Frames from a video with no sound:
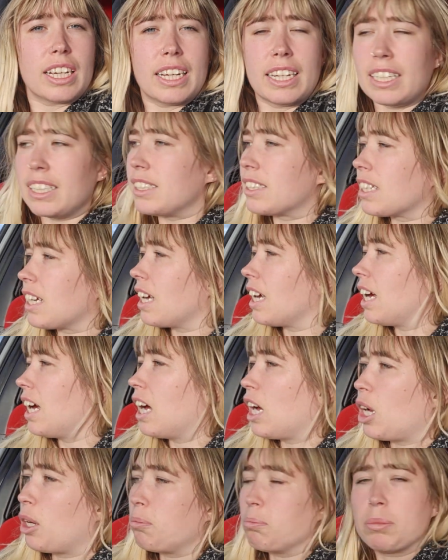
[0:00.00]
is
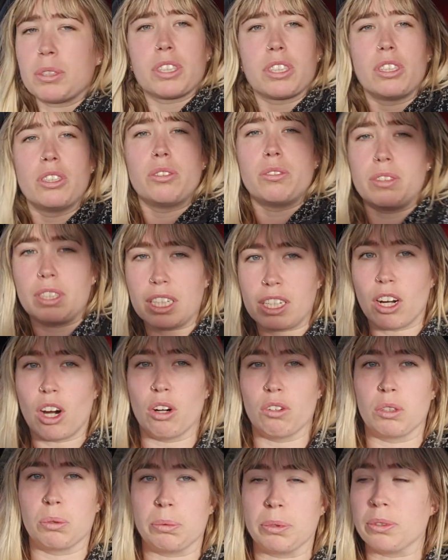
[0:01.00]
absolutely
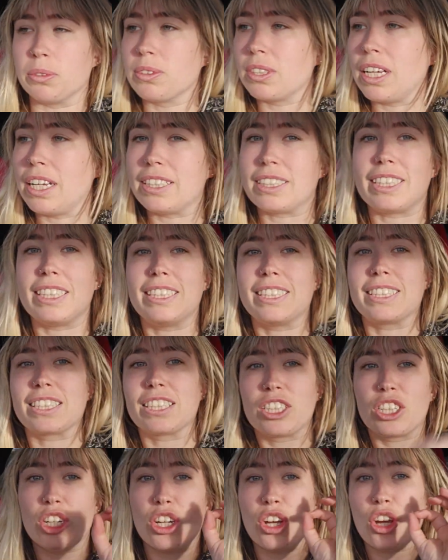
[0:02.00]
horrible. It is
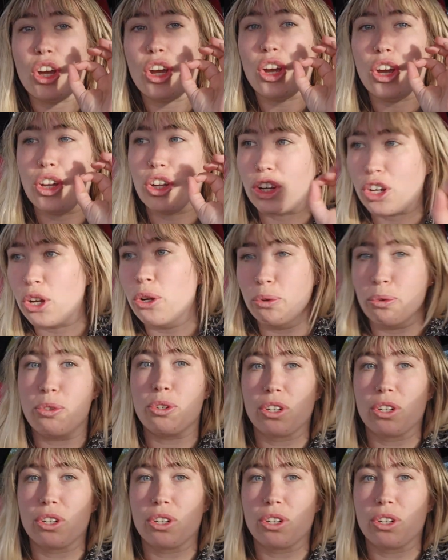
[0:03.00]
huge,